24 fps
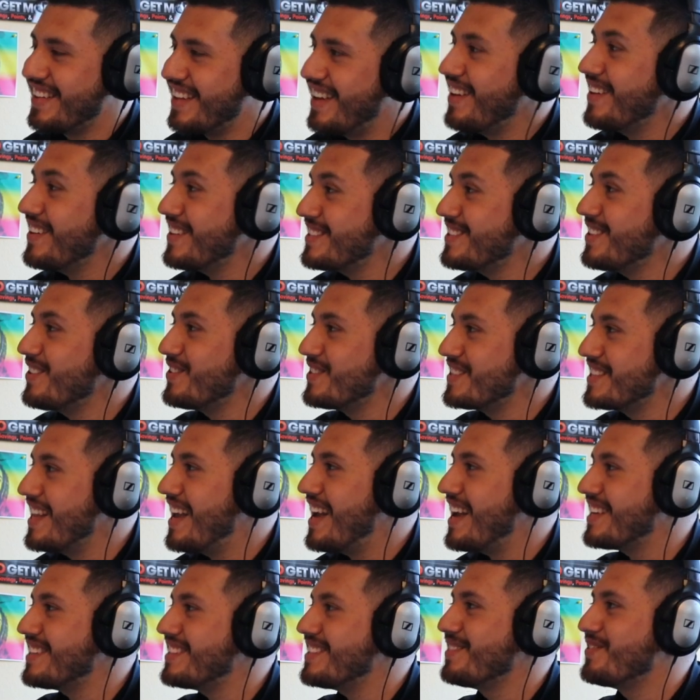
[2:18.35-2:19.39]
Eric Snow is
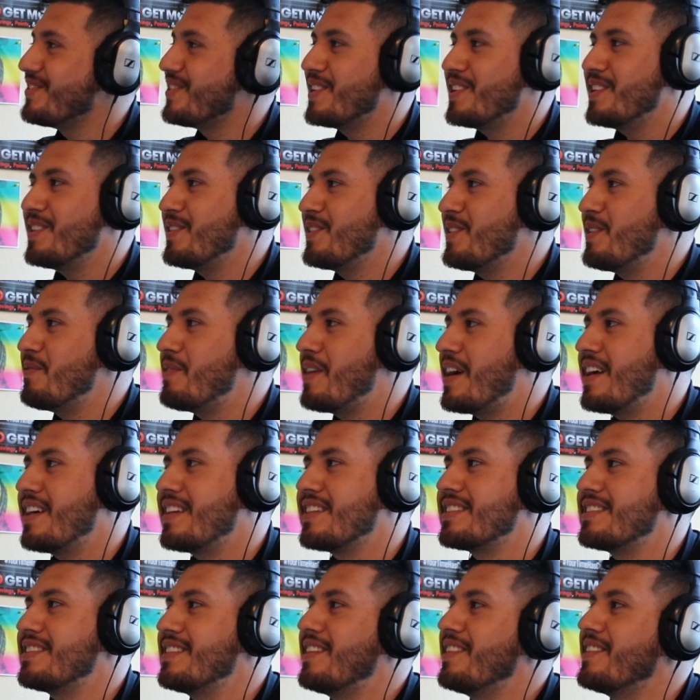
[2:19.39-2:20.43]
nasty, boy. You don't know about
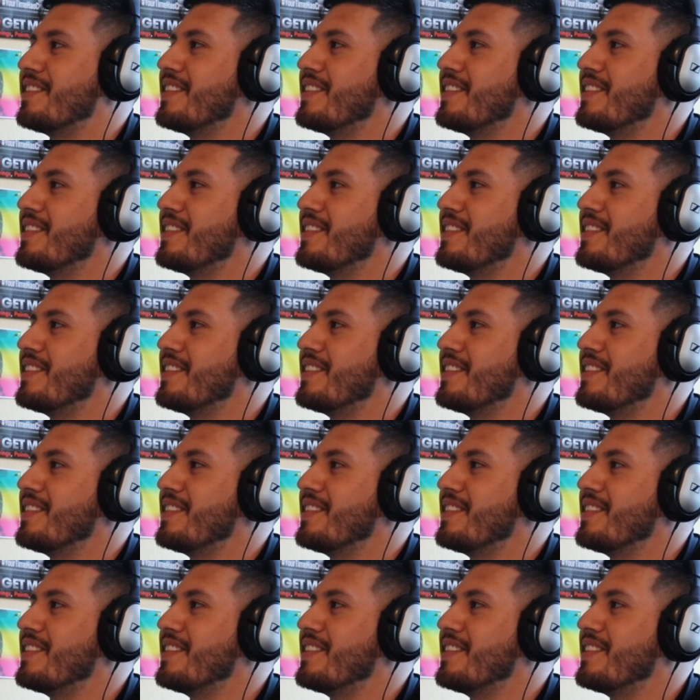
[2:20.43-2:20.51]
Eric Snow.